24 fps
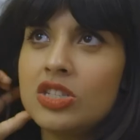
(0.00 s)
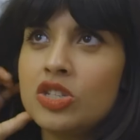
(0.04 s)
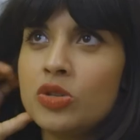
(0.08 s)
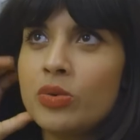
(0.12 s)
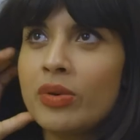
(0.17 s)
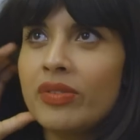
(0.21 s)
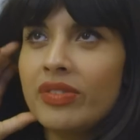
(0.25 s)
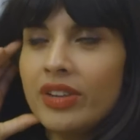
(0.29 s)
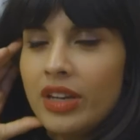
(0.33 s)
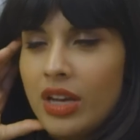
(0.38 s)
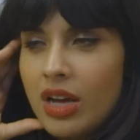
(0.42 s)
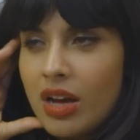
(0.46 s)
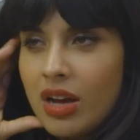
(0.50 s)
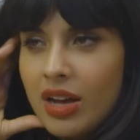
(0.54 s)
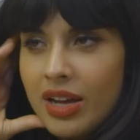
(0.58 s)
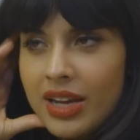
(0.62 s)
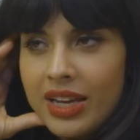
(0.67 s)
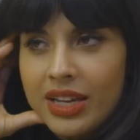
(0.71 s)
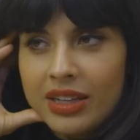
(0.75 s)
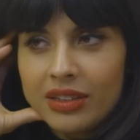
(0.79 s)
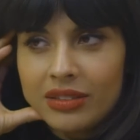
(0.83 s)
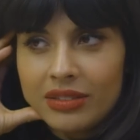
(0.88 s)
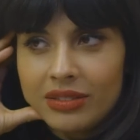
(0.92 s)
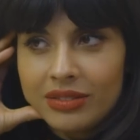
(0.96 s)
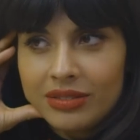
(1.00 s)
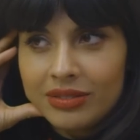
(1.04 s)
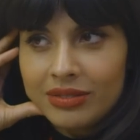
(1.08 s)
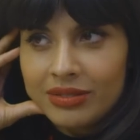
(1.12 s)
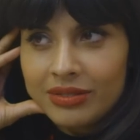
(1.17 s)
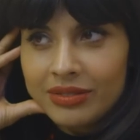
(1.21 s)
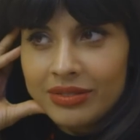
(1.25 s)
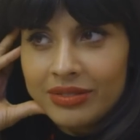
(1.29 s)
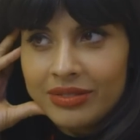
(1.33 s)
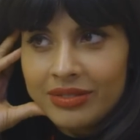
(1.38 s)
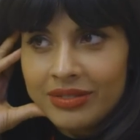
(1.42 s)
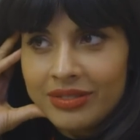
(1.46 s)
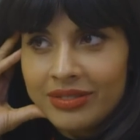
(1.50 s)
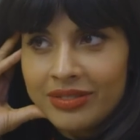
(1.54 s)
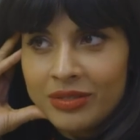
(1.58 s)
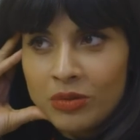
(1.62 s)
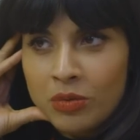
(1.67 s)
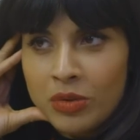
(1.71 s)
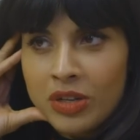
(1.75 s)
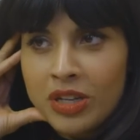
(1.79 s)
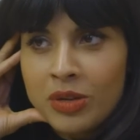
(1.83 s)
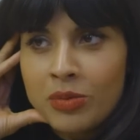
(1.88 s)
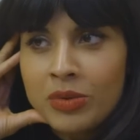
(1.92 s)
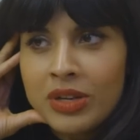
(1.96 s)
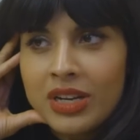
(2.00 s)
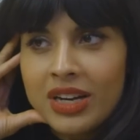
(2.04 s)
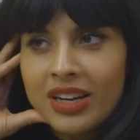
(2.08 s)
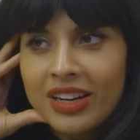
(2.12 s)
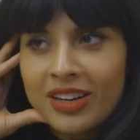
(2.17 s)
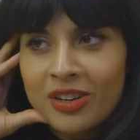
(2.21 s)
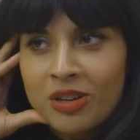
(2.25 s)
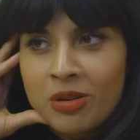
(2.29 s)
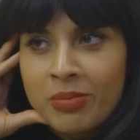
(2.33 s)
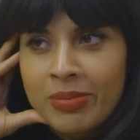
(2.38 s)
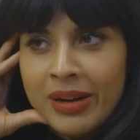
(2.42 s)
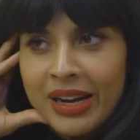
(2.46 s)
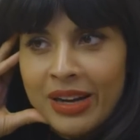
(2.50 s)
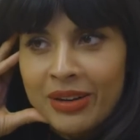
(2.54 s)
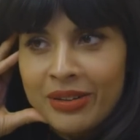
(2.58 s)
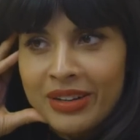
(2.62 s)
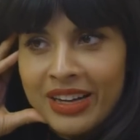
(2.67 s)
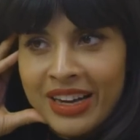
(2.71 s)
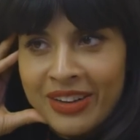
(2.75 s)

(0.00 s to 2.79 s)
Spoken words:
you ever lie when you were younger about